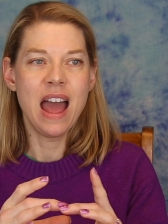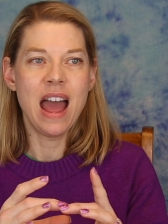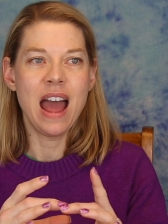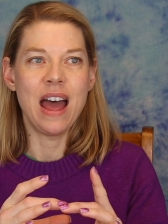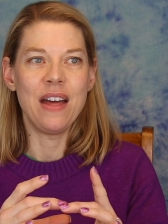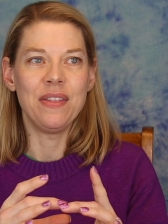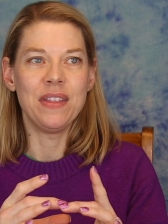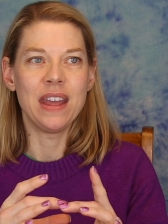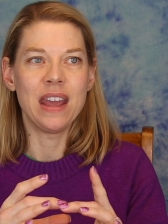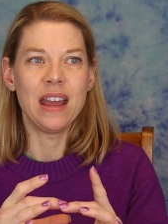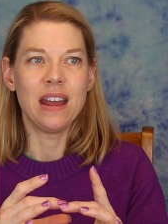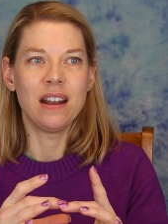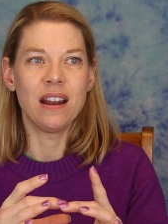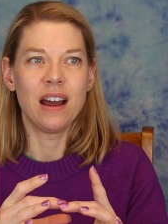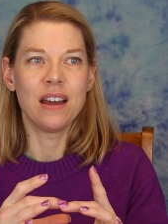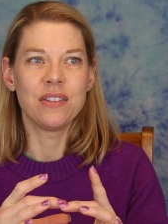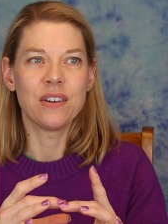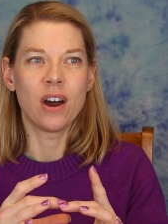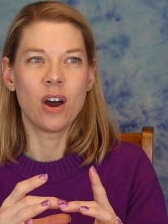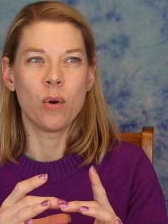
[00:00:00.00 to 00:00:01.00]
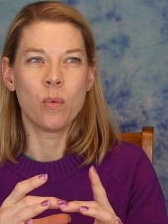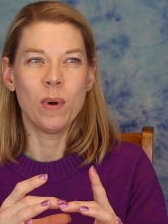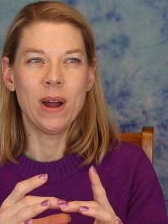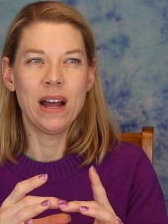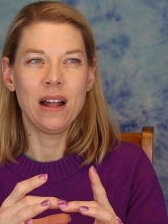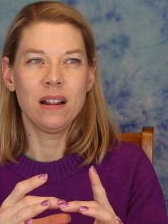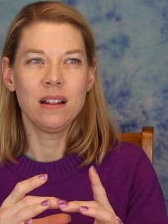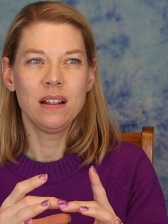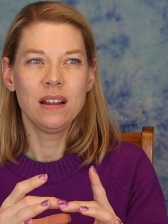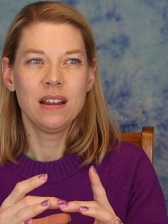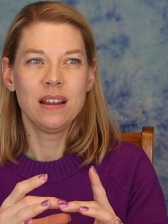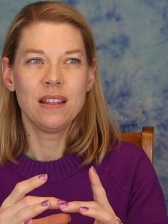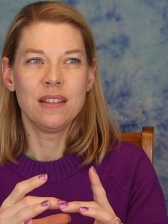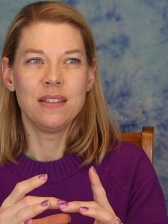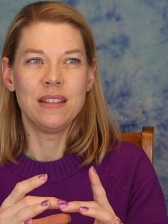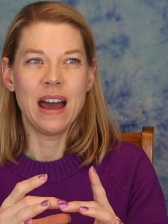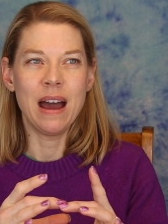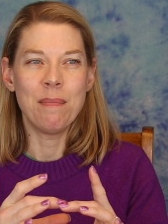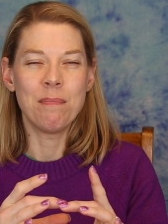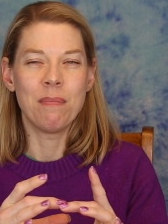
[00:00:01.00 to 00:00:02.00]
And then I thought, well,
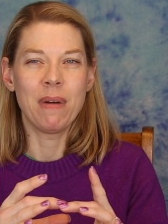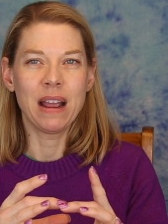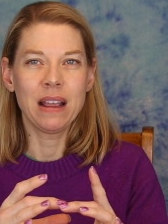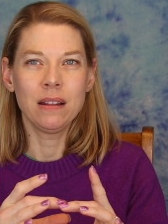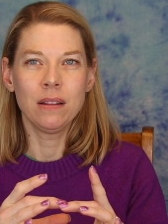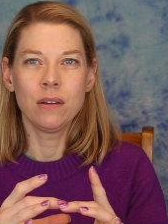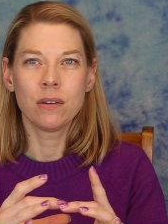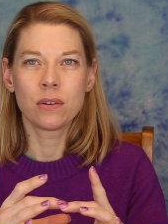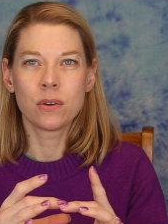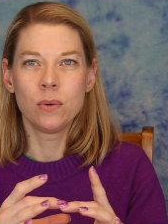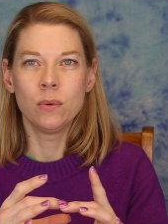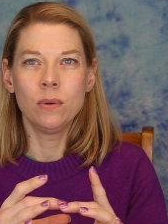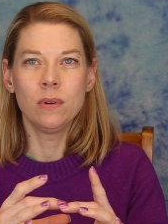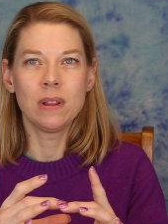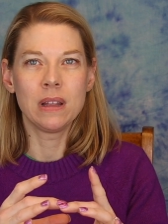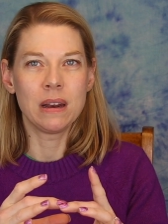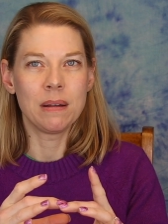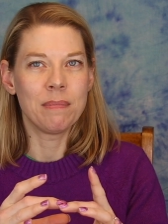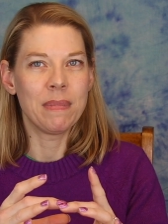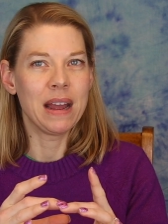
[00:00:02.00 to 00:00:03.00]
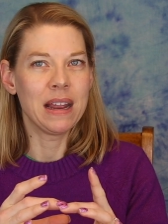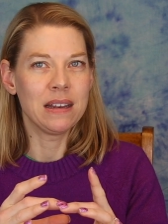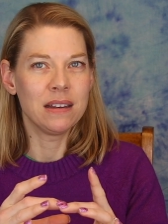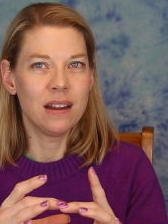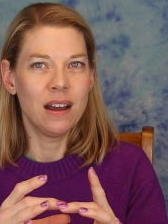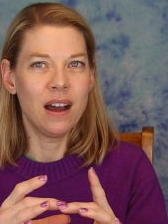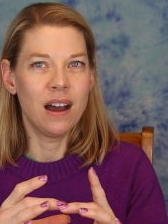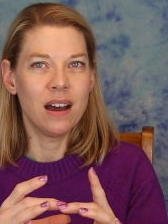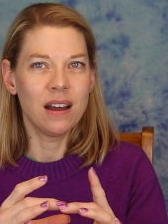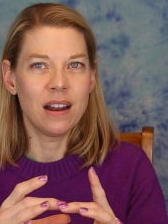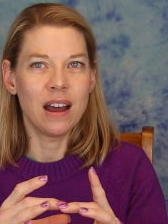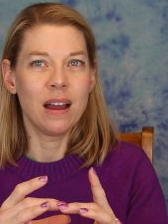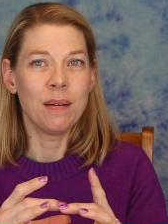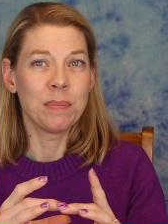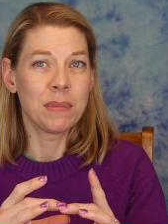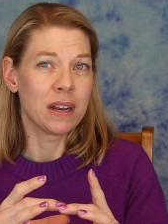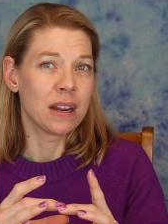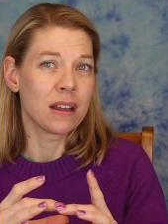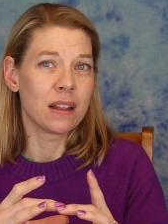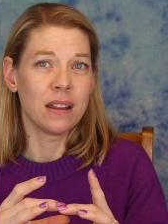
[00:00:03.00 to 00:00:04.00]
that might look cool and it might not. I'm
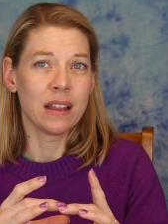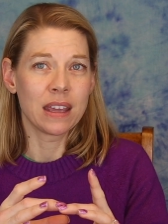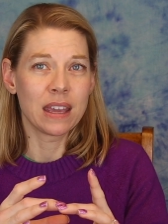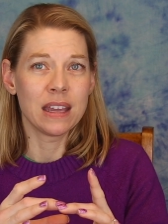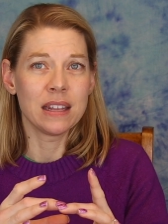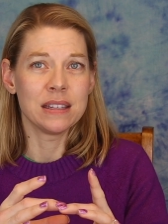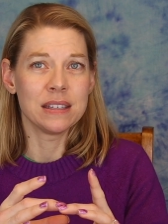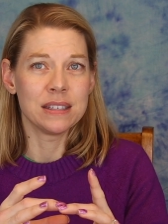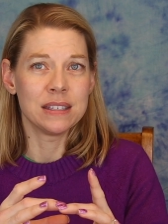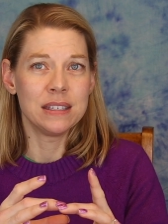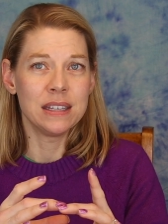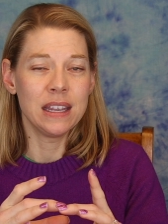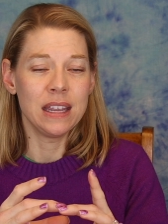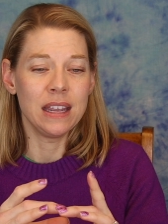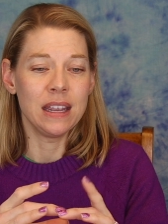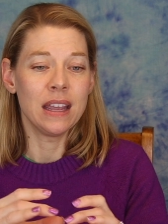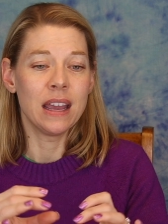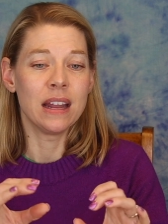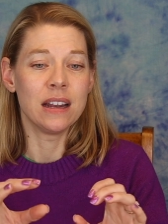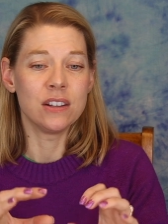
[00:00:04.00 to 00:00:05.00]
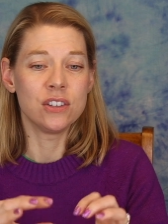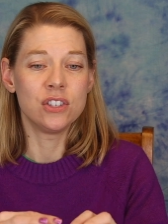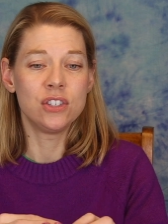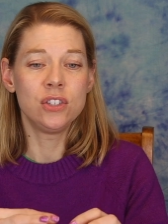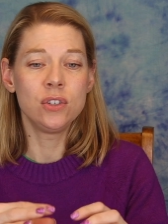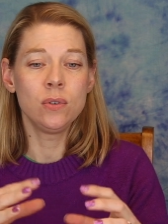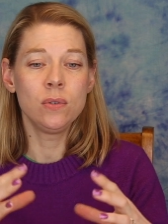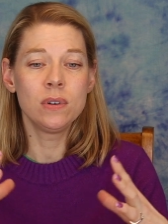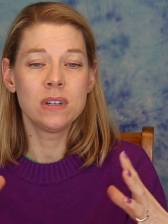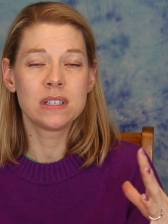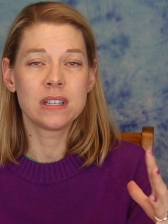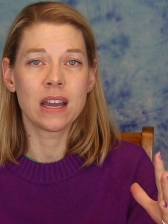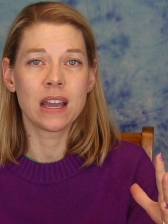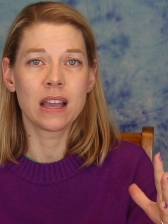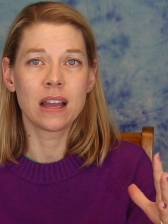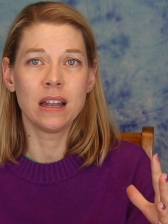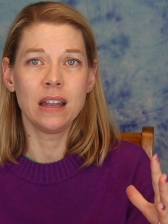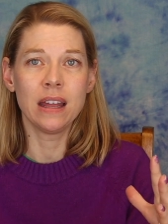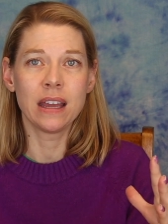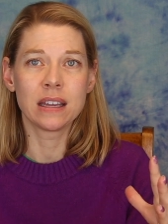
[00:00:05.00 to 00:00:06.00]
gonna click it and see. And as soon as I
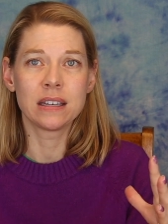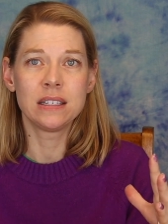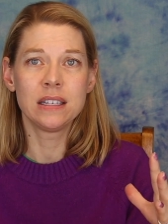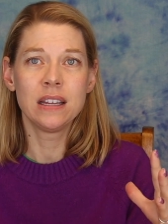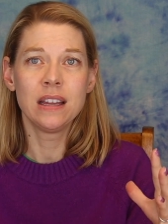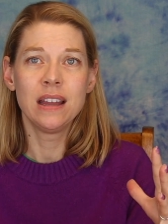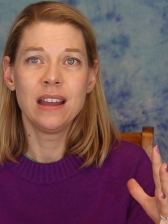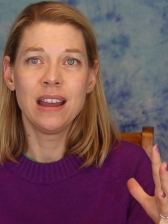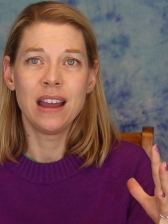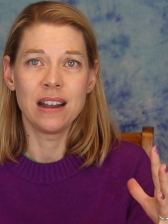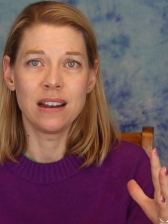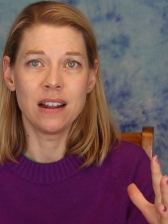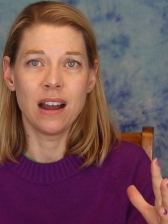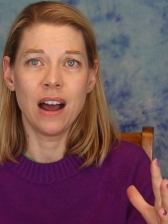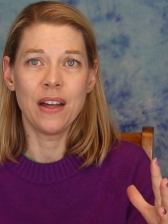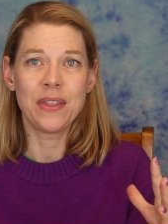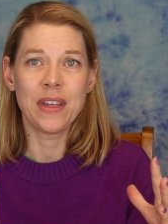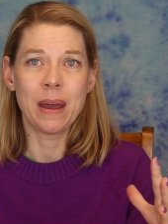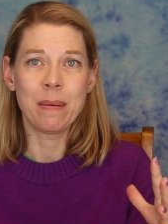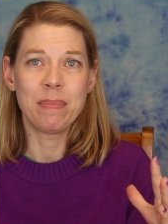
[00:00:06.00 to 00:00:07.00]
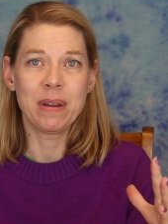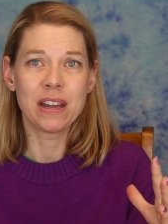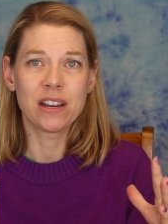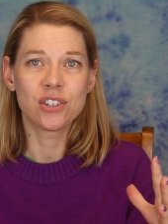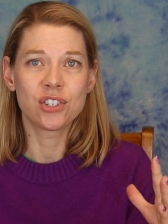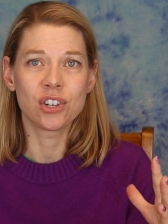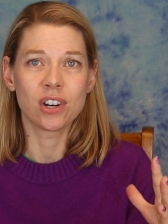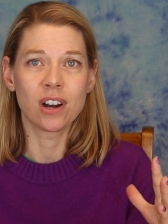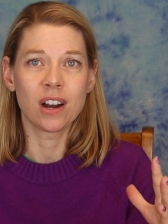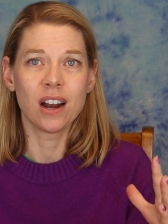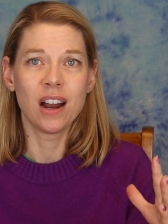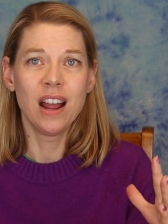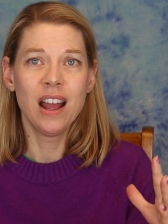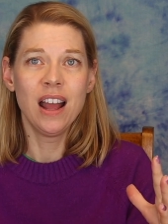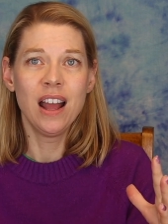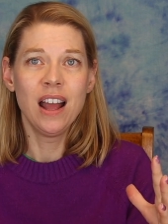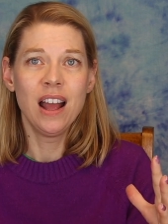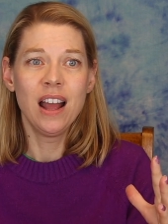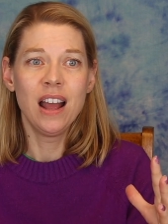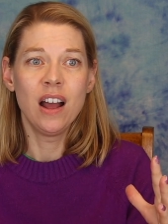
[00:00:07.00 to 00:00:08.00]
clicked and got that picture,
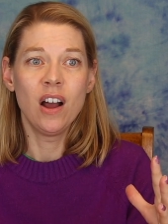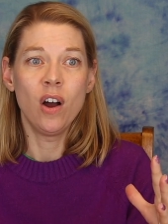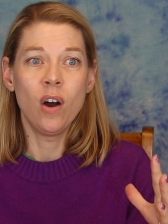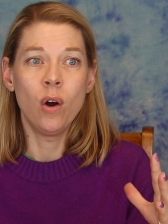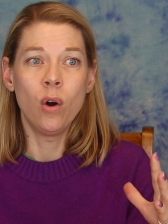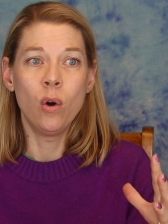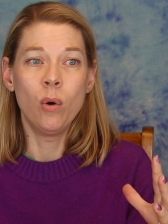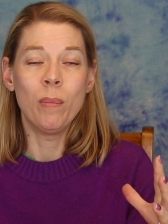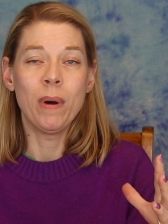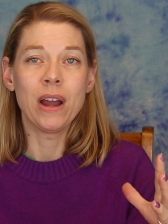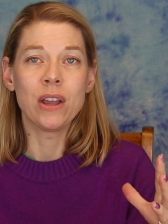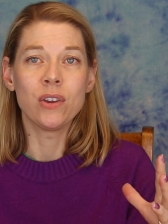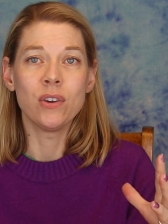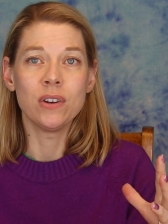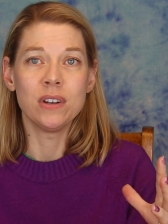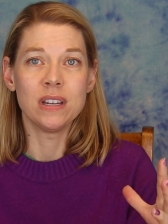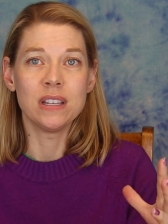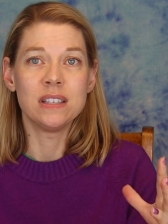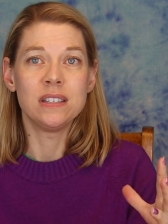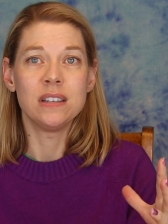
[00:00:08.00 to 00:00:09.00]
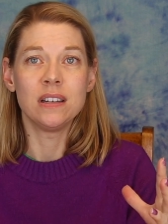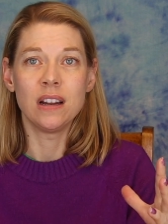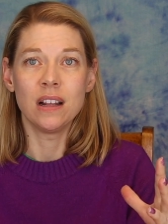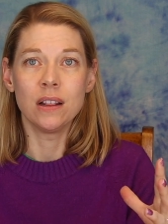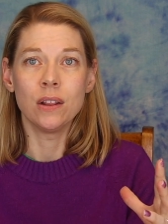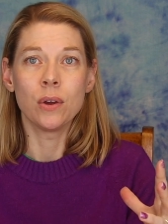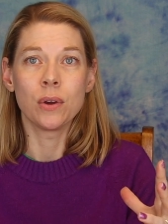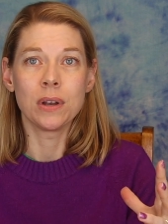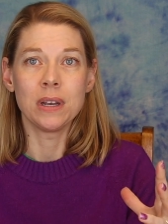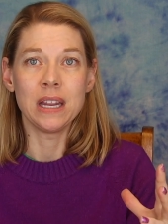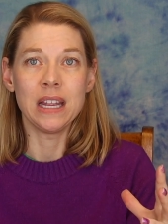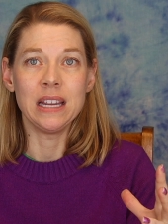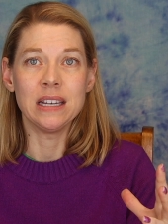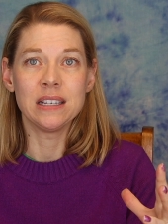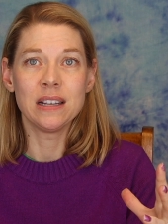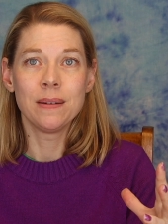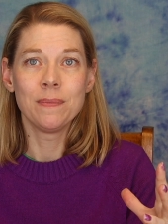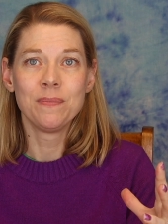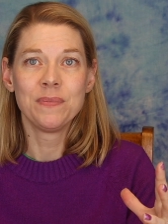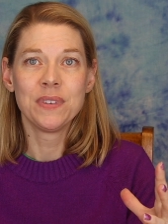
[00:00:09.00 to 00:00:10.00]
oh my goodness, did it look neat.